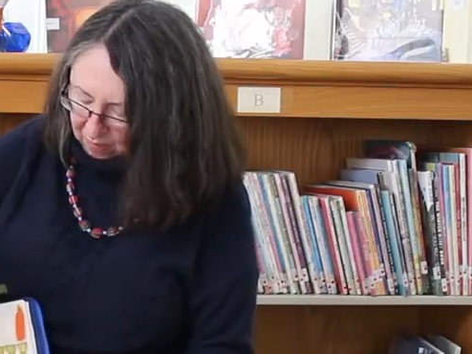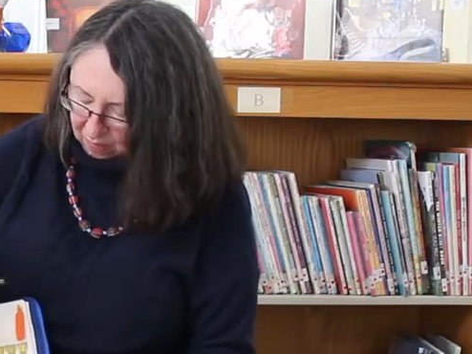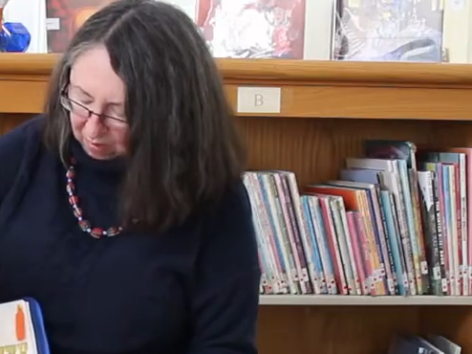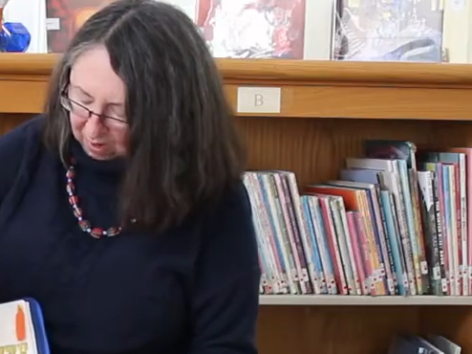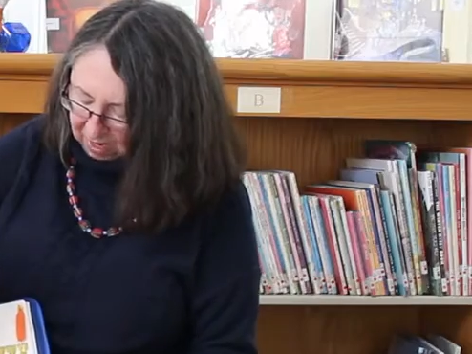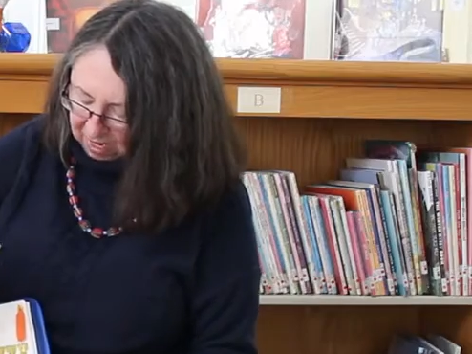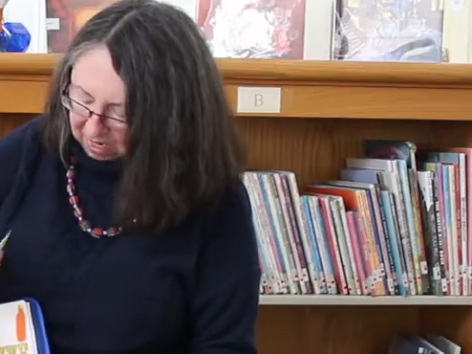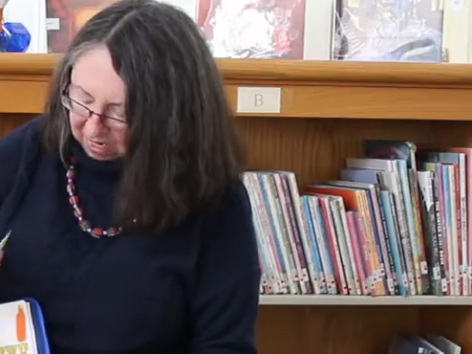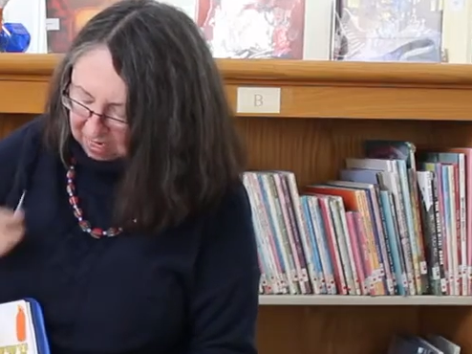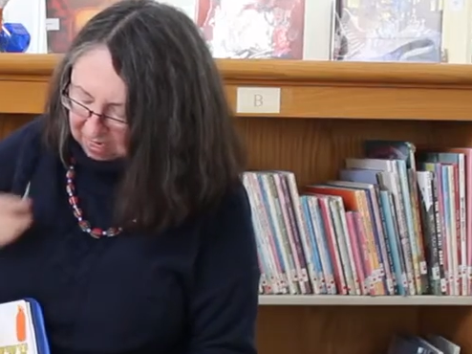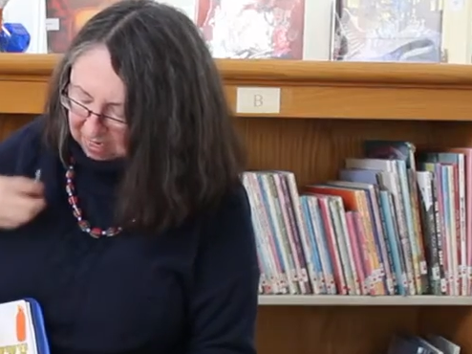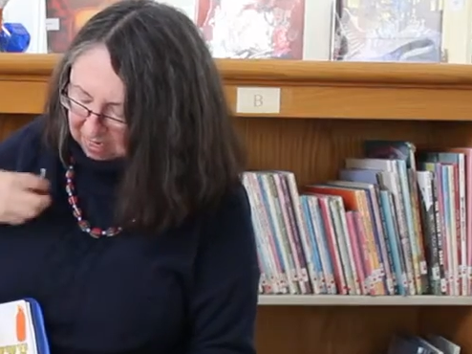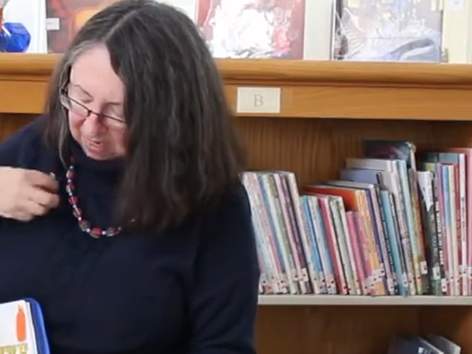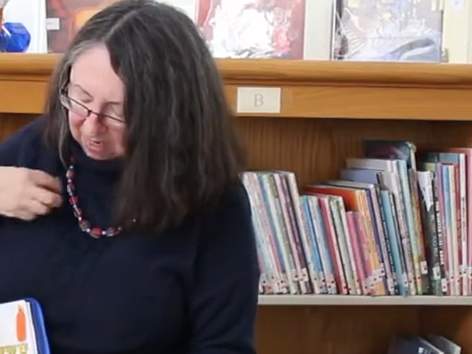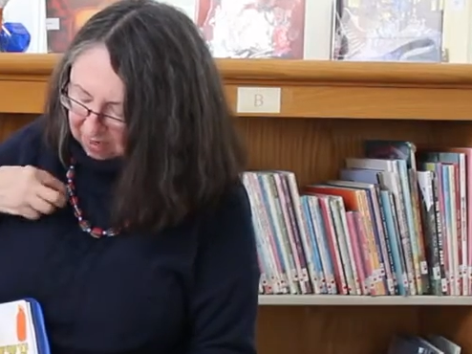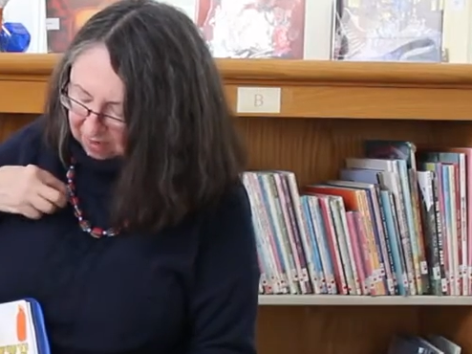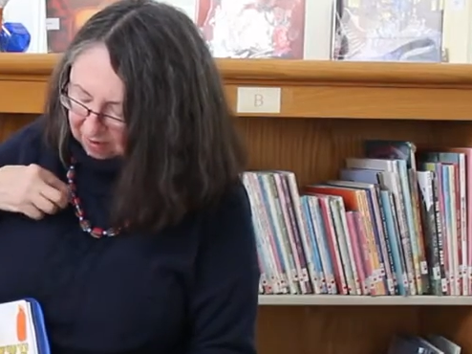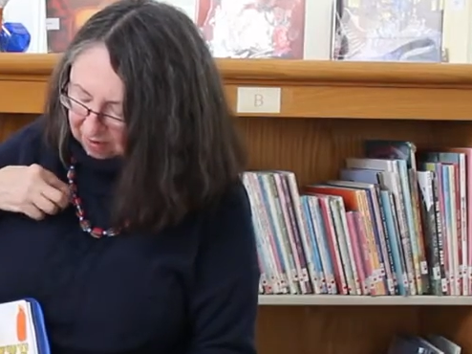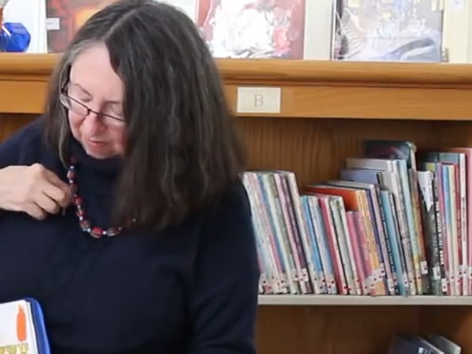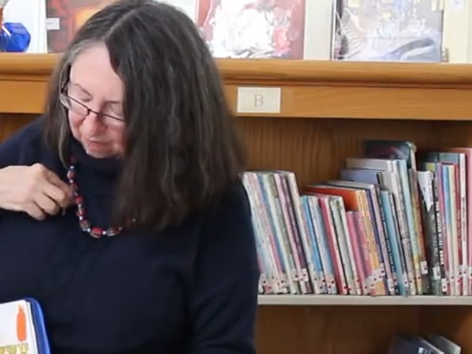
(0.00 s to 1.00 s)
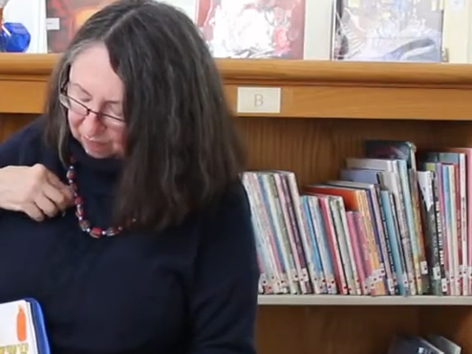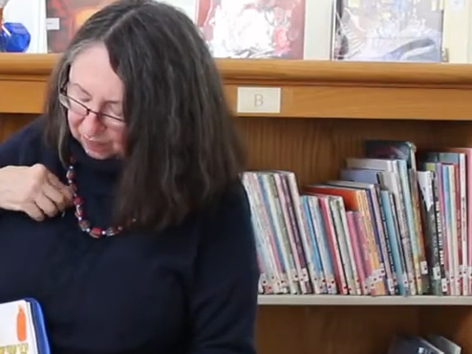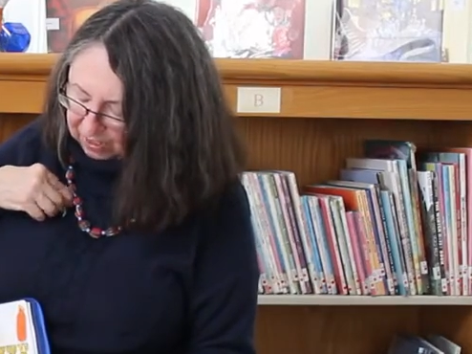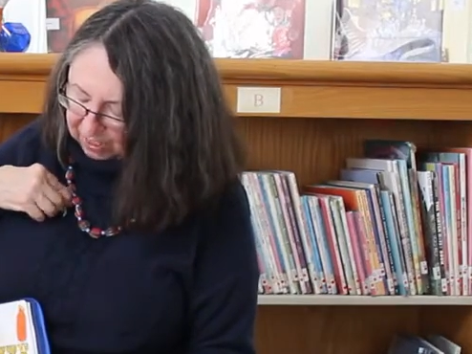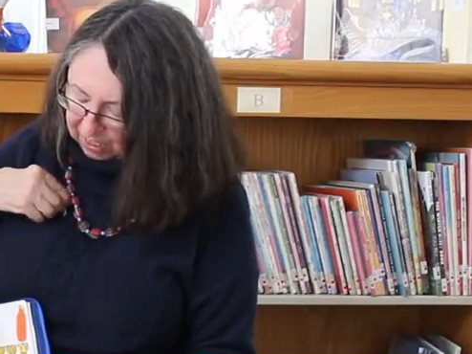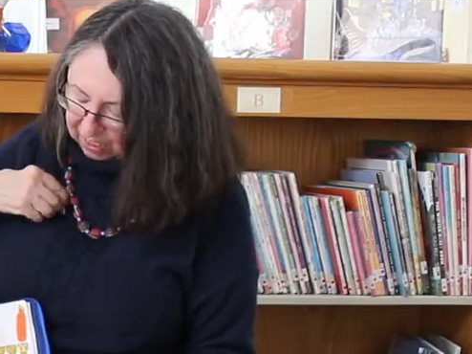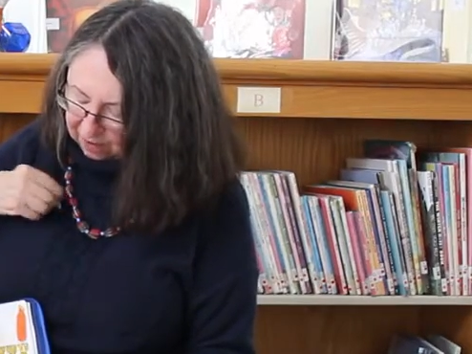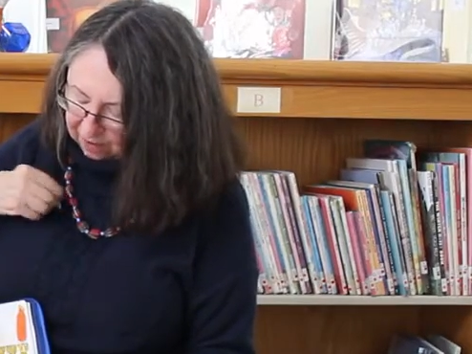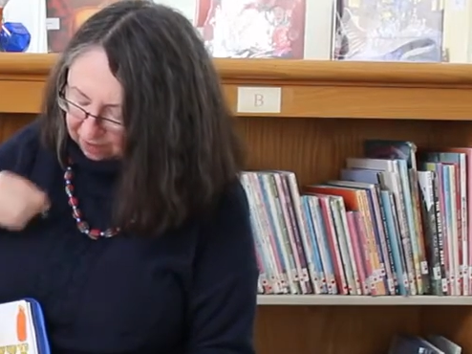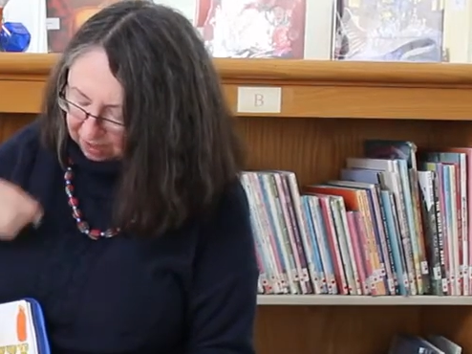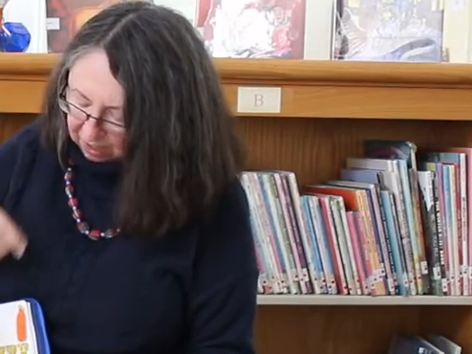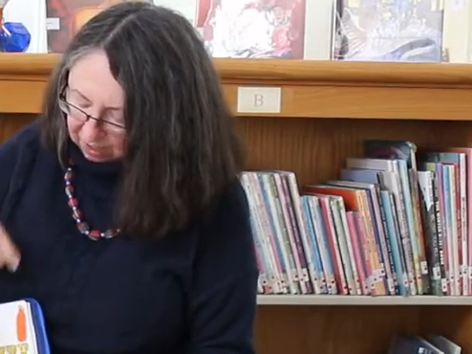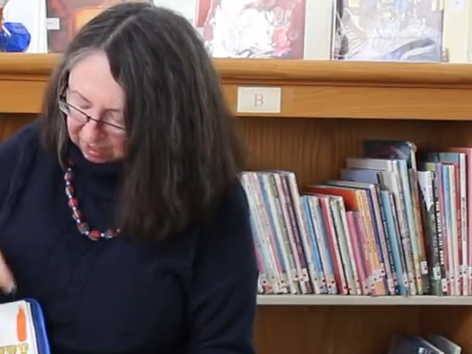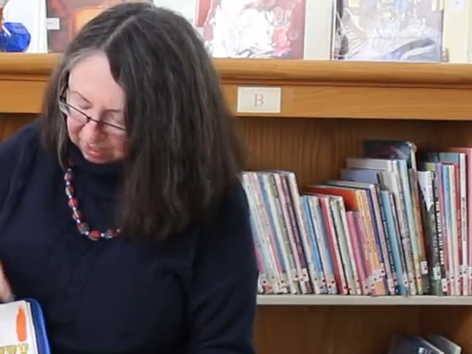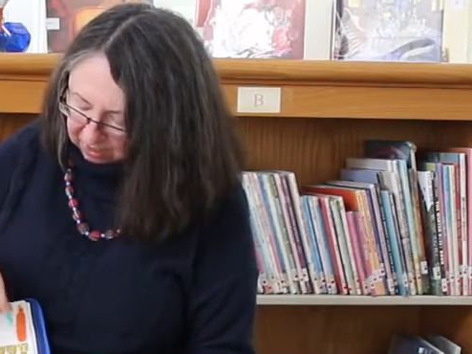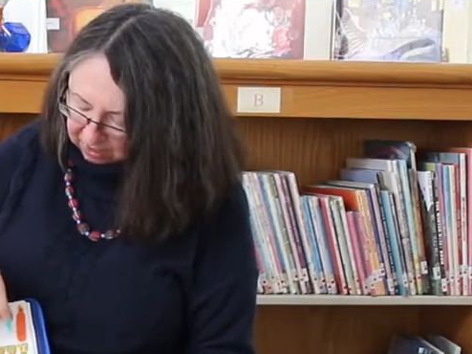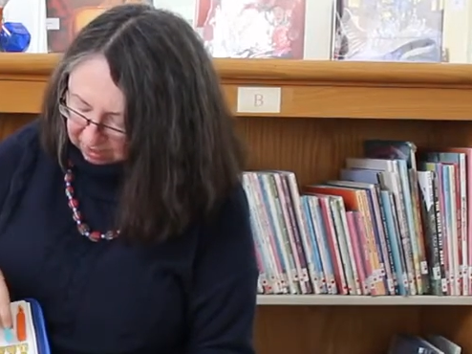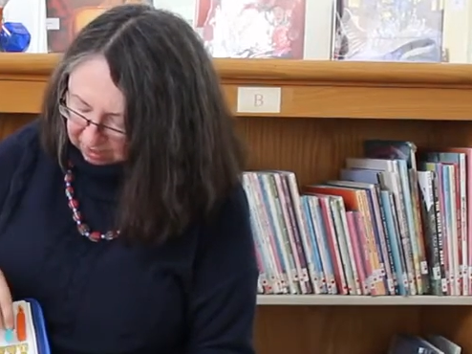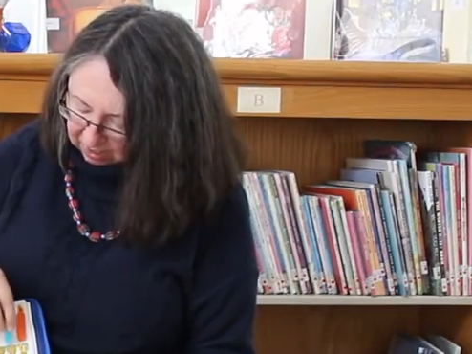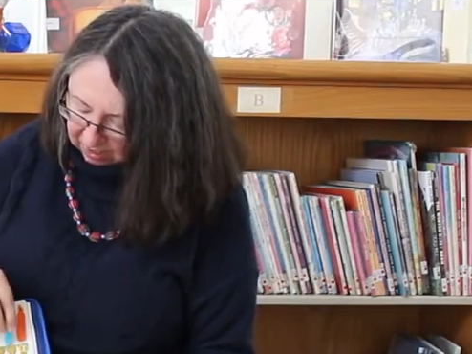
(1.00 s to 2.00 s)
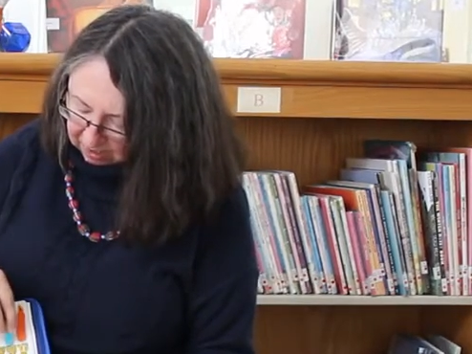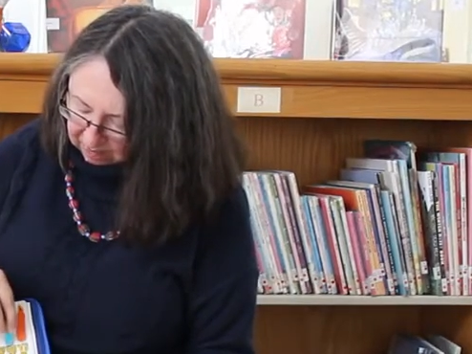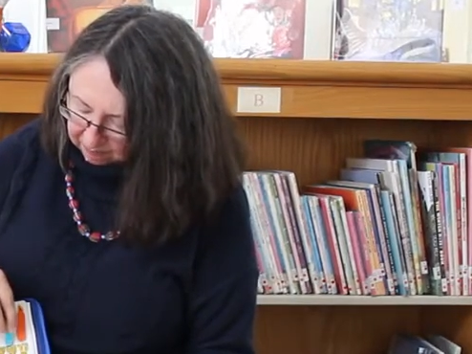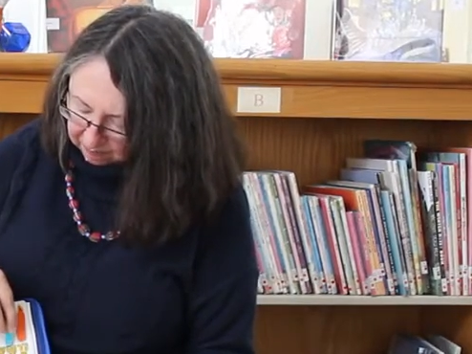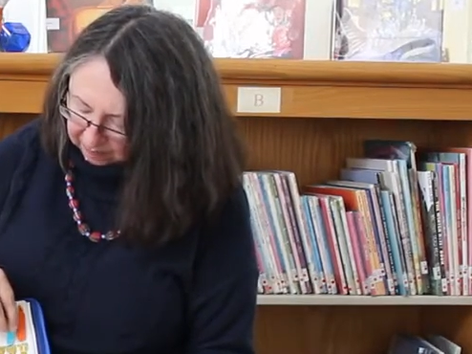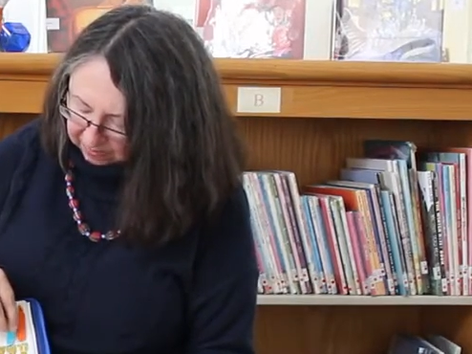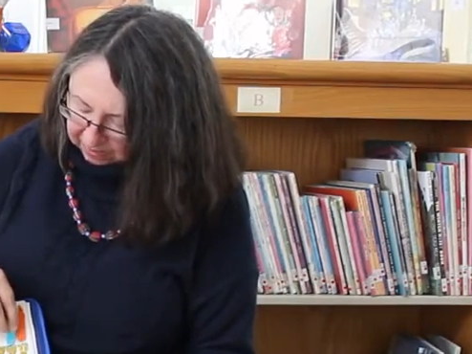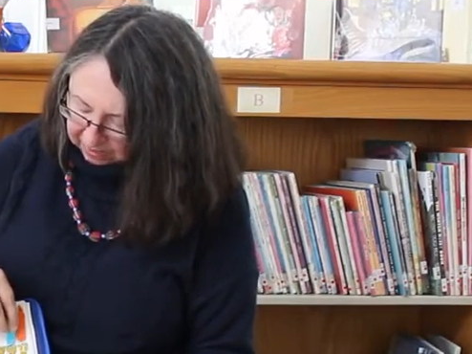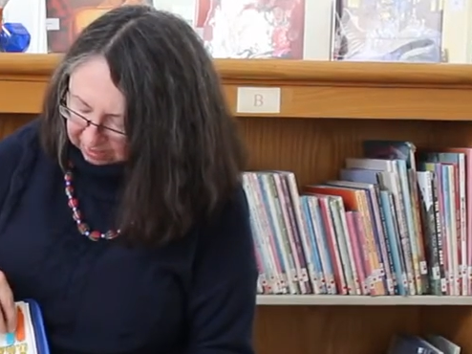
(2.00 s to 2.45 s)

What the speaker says: 1 day of Hanukkah,